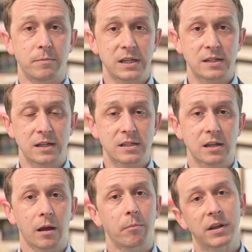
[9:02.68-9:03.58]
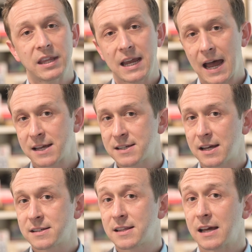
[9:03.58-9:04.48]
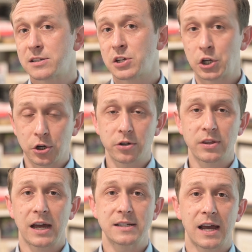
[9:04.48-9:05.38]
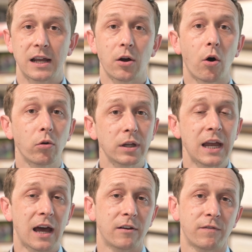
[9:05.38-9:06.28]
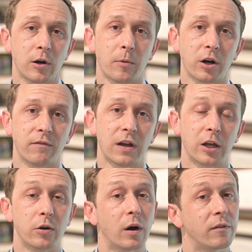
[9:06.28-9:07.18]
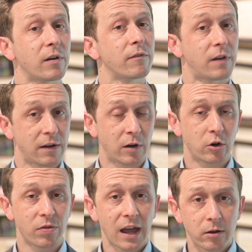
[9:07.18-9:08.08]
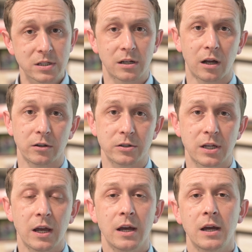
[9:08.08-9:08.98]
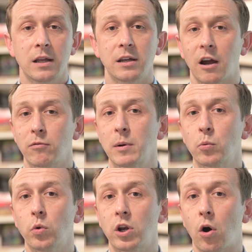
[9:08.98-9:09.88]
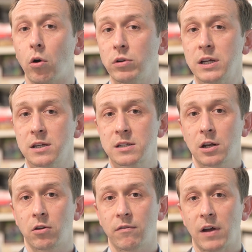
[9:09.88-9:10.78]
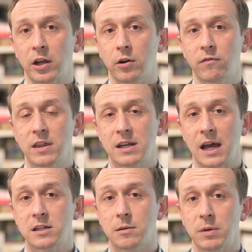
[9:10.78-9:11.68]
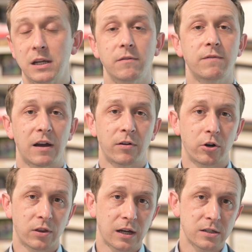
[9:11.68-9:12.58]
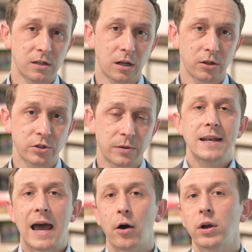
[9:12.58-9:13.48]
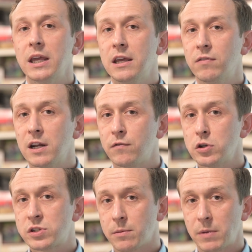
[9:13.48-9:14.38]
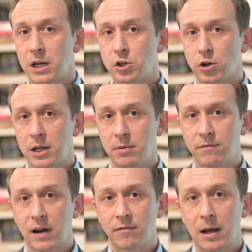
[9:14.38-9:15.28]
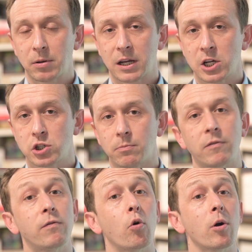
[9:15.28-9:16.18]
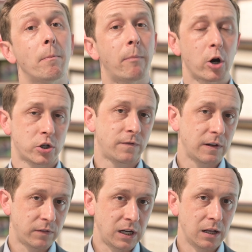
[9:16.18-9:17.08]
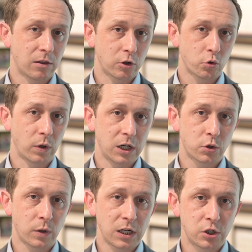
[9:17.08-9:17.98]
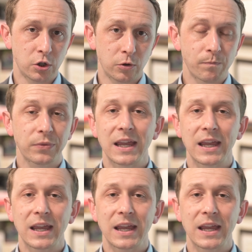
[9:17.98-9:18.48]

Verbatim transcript: business, but the assets that secured that debt only had a fair market value of $500,000. The government would only consider the value of the debt to be $500,000. Now, even if you submitted your EB5 application before March 15, 2022,